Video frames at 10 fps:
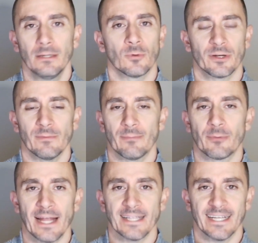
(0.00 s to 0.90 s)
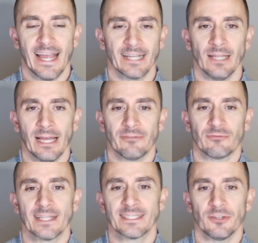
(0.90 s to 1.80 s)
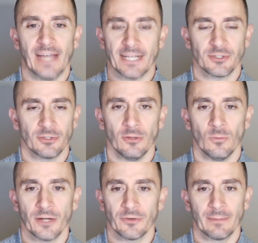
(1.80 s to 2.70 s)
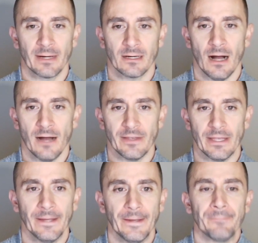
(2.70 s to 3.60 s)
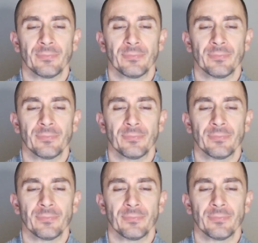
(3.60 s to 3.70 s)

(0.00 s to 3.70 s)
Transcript: working with brands like Egg Life, Red's All Natural, Wandering Bear Coffee.